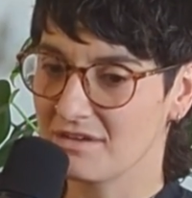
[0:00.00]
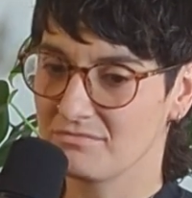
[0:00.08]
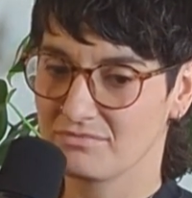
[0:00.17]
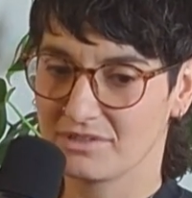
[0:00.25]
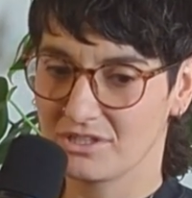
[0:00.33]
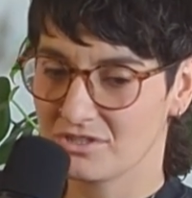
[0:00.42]
I
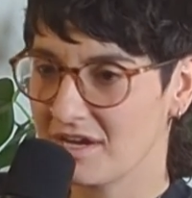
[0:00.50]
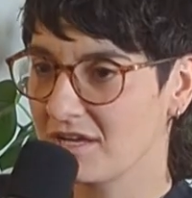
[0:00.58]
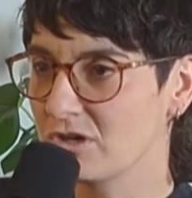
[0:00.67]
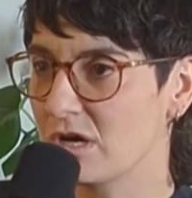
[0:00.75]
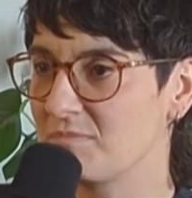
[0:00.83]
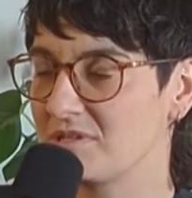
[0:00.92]
really try to
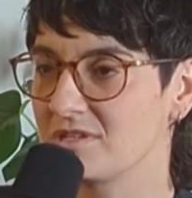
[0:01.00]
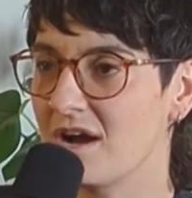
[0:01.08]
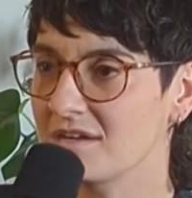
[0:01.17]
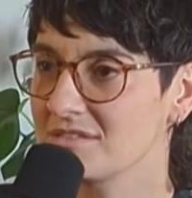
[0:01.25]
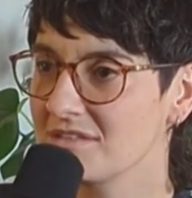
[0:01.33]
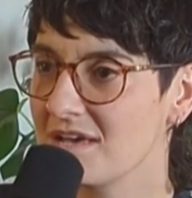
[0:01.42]
go up and
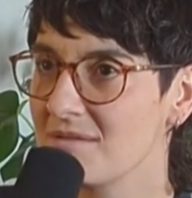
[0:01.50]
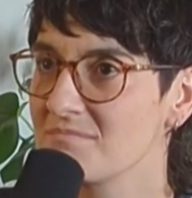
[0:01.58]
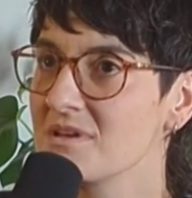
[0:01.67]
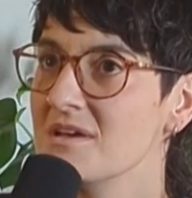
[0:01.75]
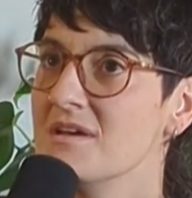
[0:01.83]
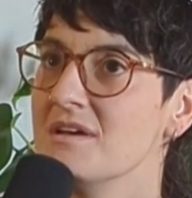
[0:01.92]
talk to
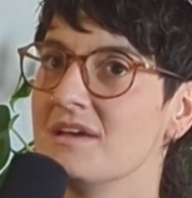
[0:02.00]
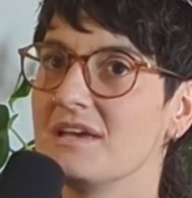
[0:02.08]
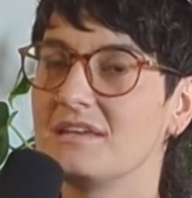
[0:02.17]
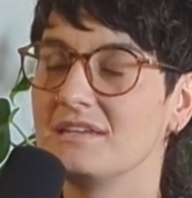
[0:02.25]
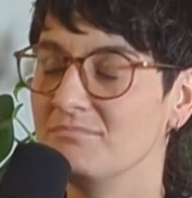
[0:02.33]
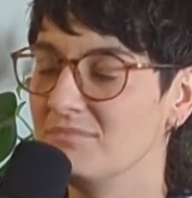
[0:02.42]
them
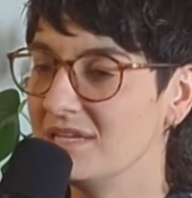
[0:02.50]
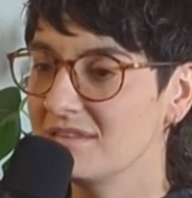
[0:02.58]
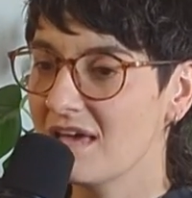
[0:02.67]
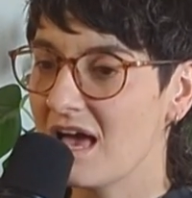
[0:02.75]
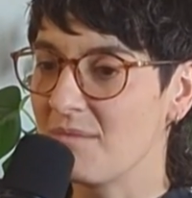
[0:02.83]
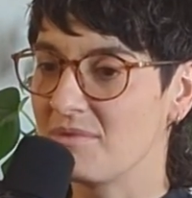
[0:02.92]
and meet
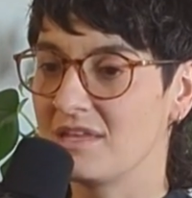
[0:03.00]
them.